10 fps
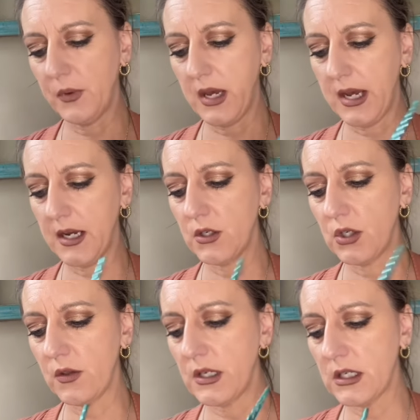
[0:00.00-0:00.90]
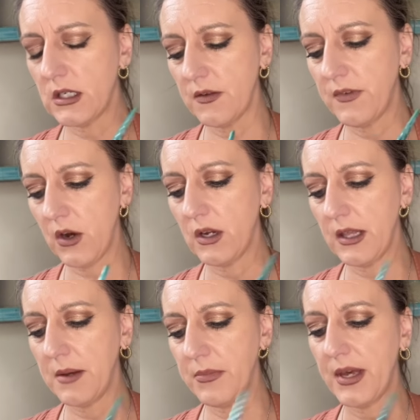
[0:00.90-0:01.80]
Okay, so this is a very
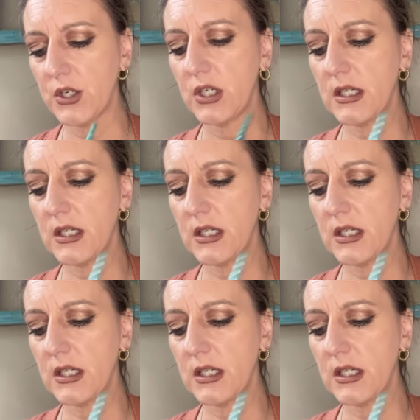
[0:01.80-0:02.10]
light blush.